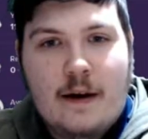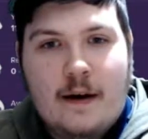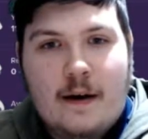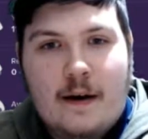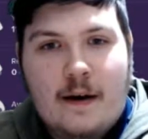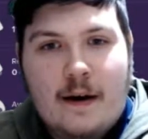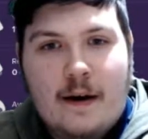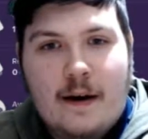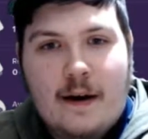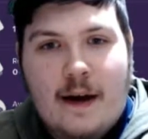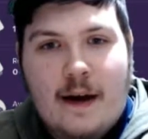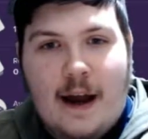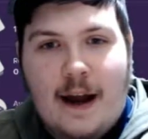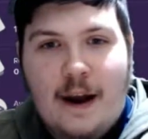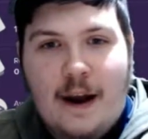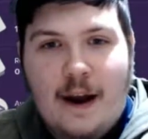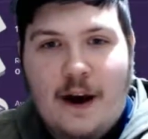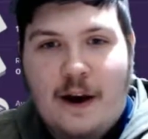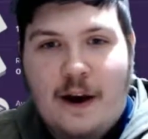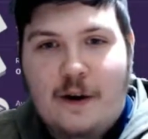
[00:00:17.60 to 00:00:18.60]

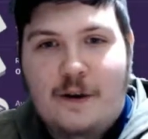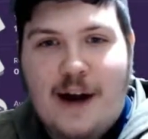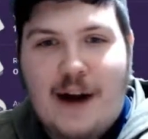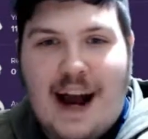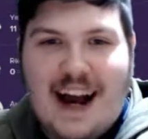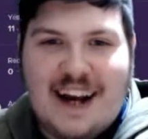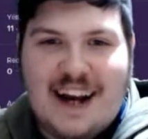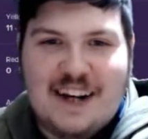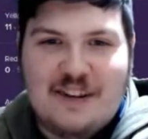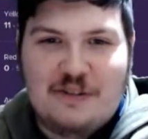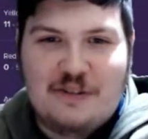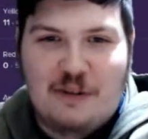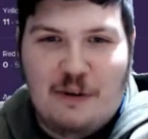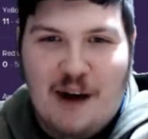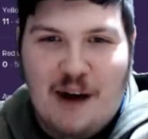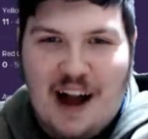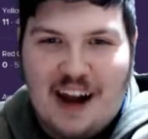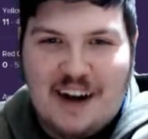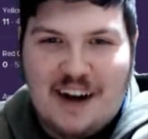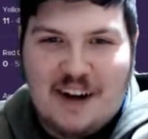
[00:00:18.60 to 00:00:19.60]
Hello and
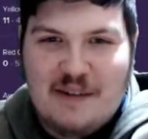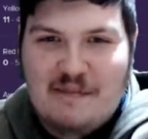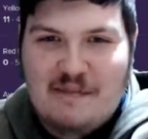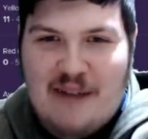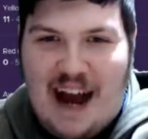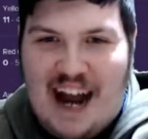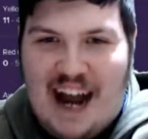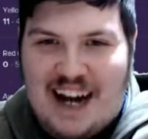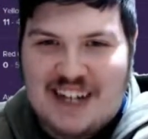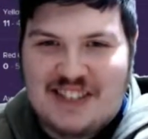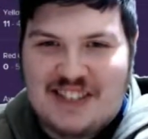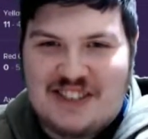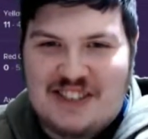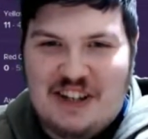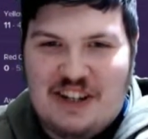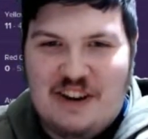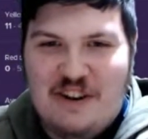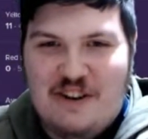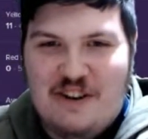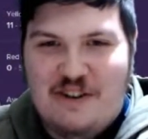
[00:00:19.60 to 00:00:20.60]
welcome back
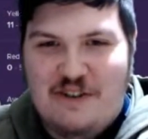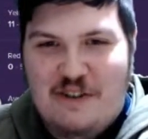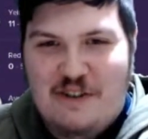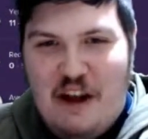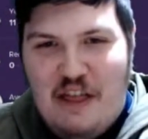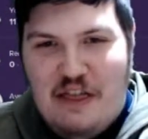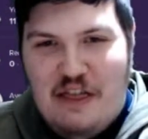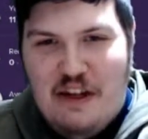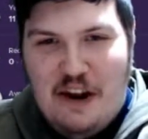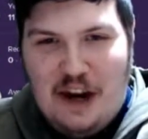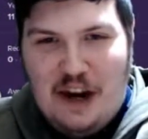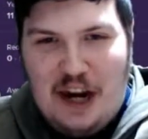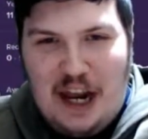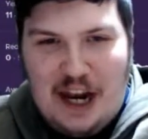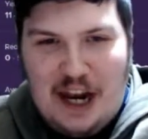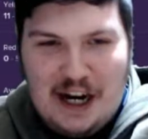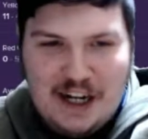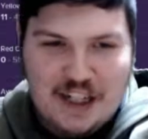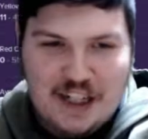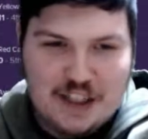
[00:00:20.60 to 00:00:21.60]
to the
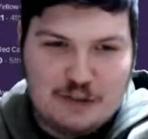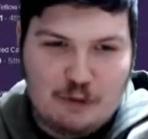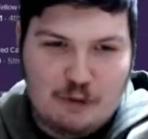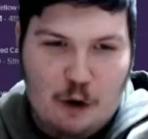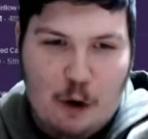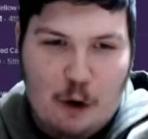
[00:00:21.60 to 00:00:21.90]
League Swap.